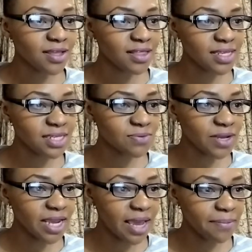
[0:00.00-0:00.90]
this is
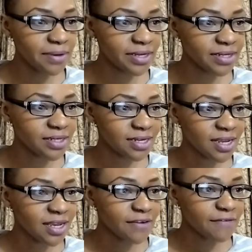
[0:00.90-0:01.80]
what happened.
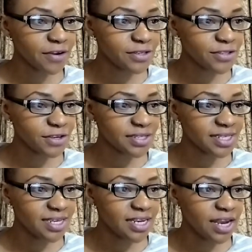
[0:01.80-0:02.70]
Verse
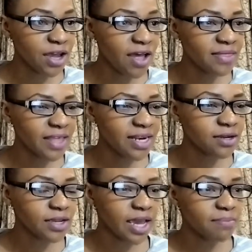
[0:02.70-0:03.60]
13, and on that,
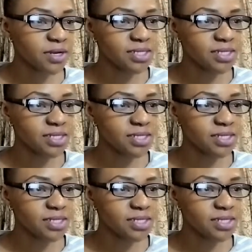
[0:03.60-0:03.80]
okay, I'm going to